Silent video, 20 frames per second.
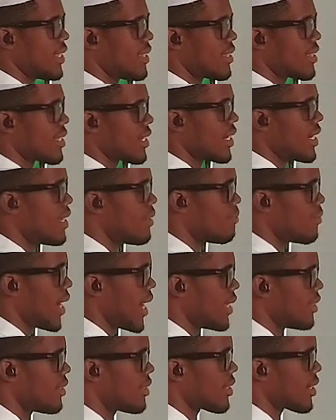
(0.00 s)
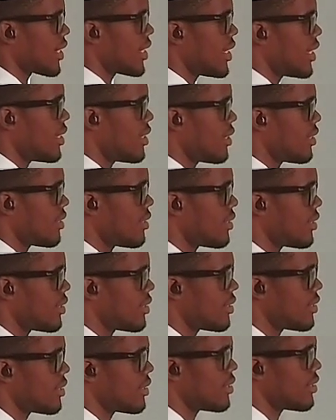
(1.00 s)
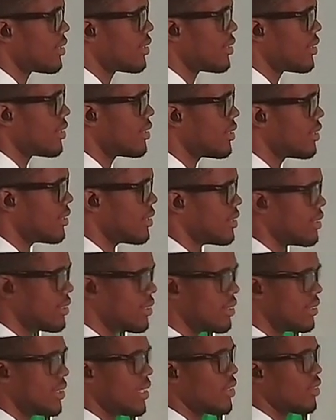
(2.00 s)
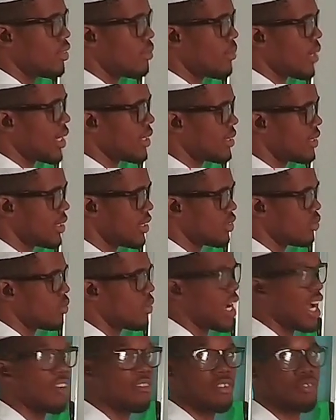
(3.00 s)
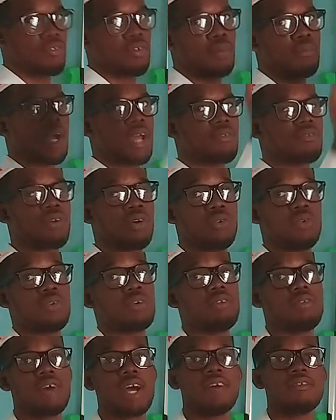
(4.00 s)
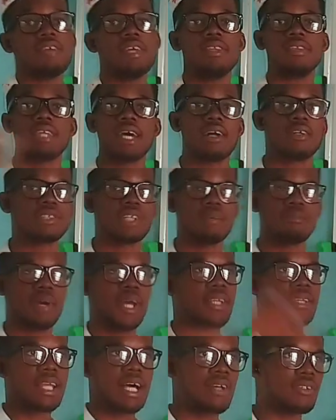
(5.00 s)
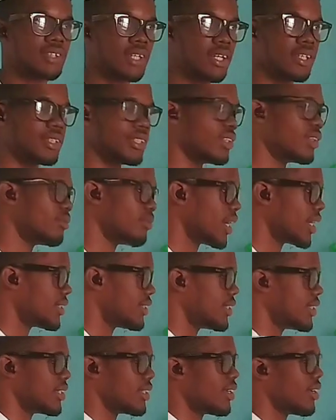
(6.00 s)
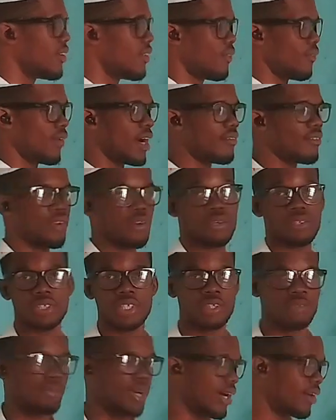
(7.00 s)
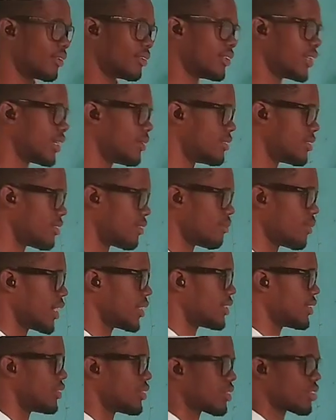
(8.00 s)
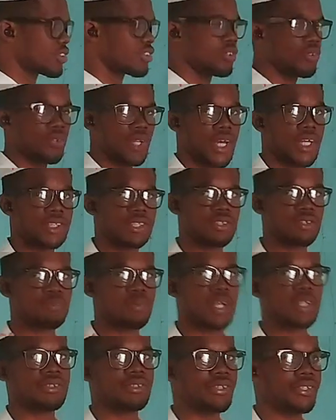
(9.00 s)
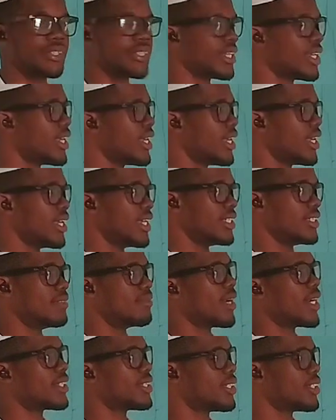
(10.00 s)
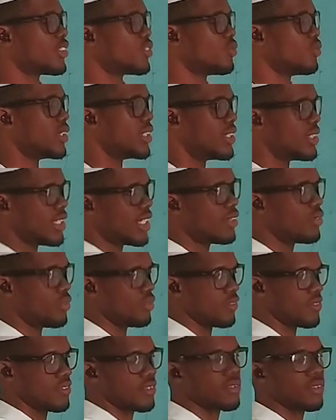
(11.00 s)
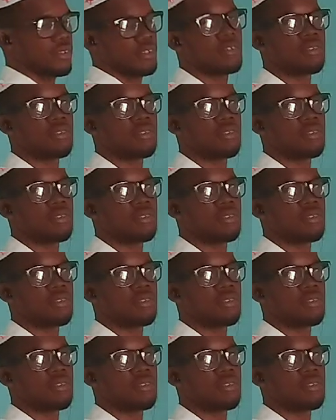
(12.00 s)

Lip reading: 3 by 3 zero matrix. We could have a 4 by 4. We could have a 1000 by 1000 zero matrix. Have a 100 by 100 zero matrix. Just know that a zero matrix is a matrix with zeros